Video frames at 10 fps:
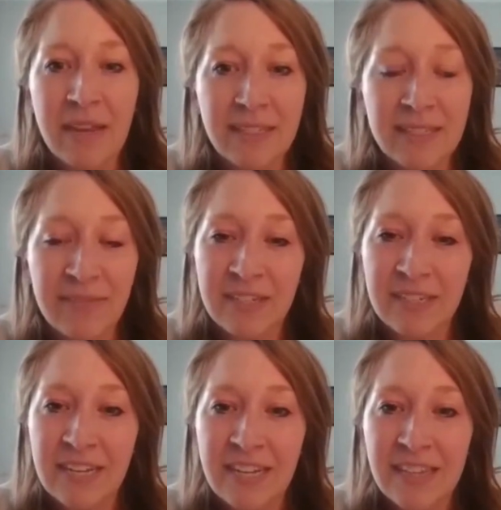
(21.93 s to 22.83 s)
May
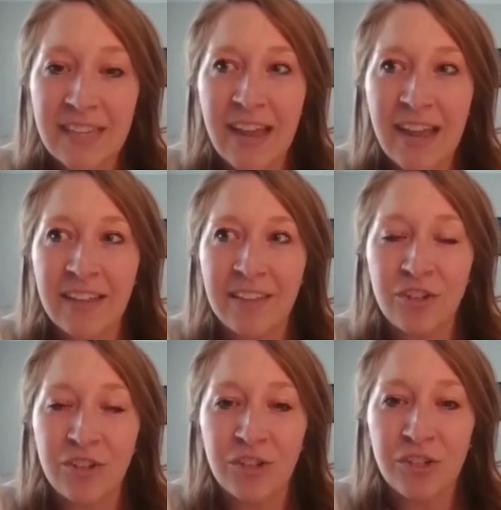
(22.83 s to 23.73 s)
17th at the
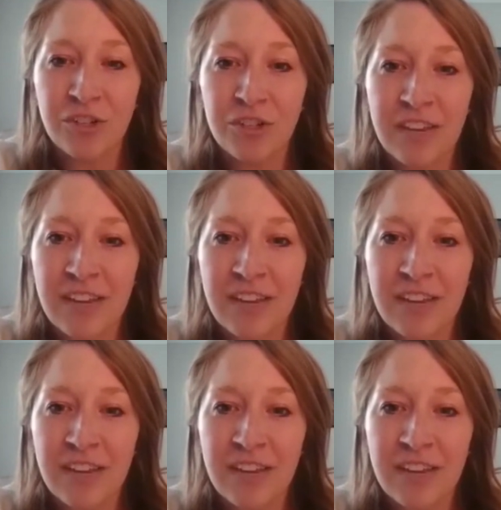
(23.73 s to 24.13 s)
church